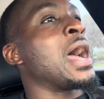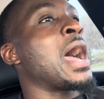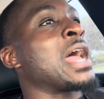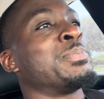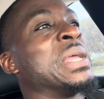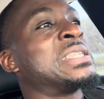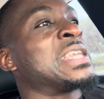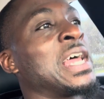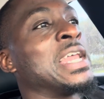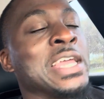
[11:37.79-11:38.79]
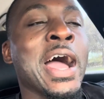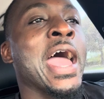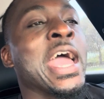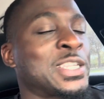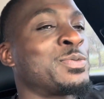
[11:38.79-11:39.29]
I've been telling y'all
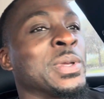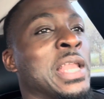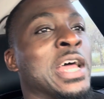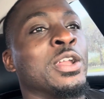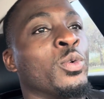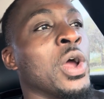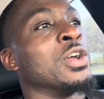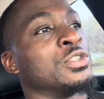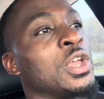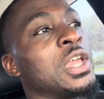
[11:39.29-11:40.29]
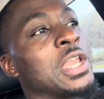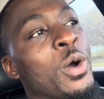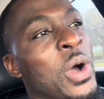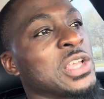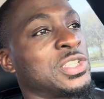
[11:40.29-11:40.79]
acts speak louder than words. Now
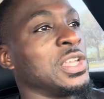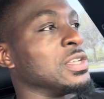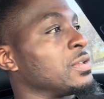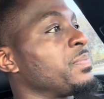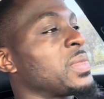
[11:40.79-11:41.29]
watch this.